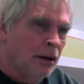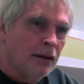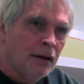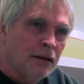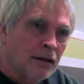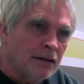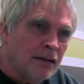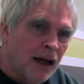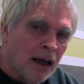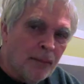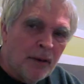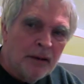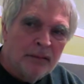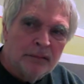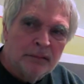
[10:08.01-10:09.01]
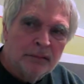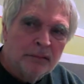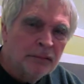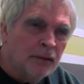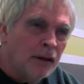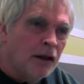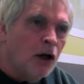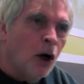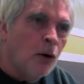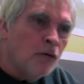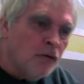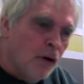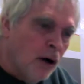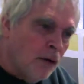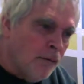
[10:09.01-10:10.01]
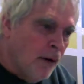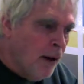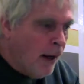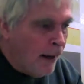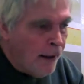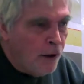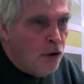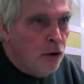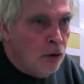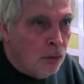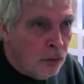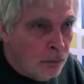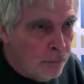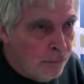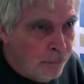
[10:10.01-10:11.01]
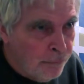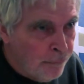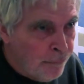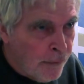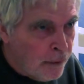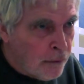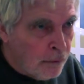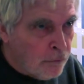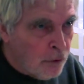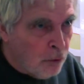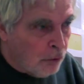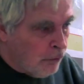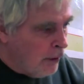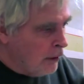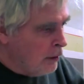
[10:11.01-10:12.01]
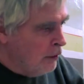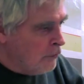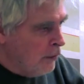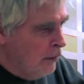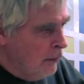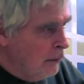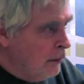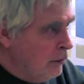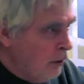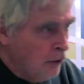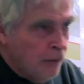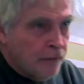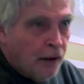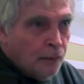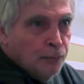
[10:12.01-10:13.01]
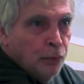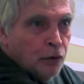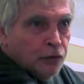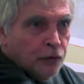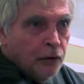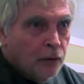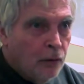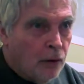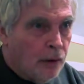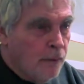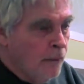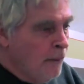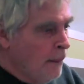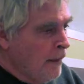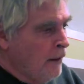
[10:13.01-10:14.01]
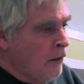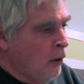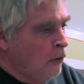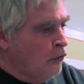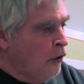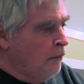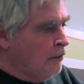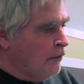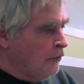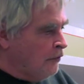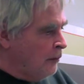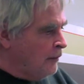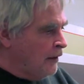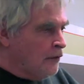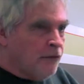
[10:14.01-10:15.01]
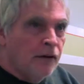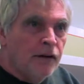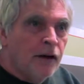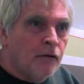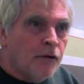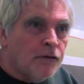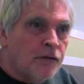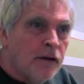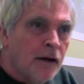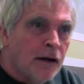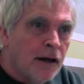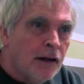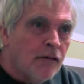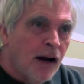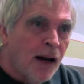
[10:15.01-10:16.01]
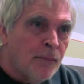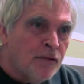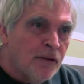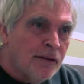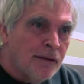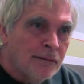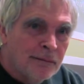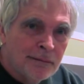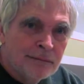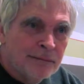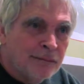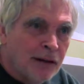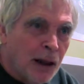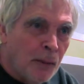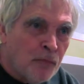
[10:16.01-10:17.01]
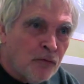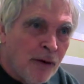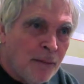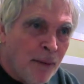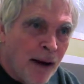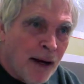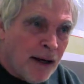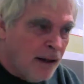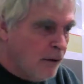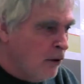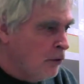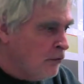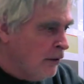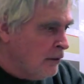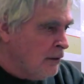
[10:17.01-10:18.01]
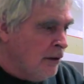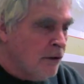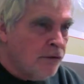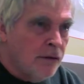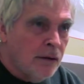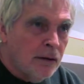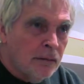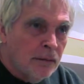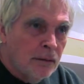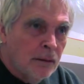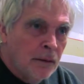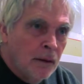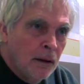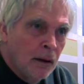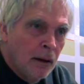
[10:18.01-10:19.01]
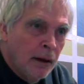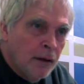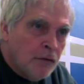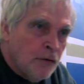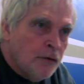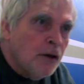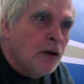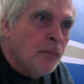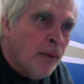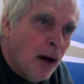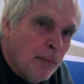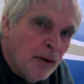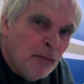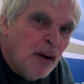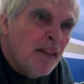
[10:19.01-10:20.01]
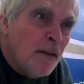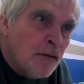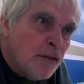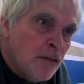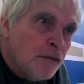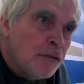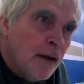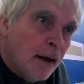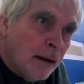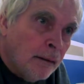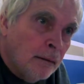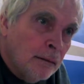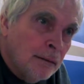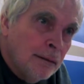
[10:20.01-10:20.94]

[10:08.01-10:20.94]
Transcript: And he looked at it and he goes off. And I knew he didn't do it right because, you know, you've got books galore. He goes over to something that's the nearest thing. He grabs it, comes right back and goes like this, you know. I says, here, Bobby, read this instead.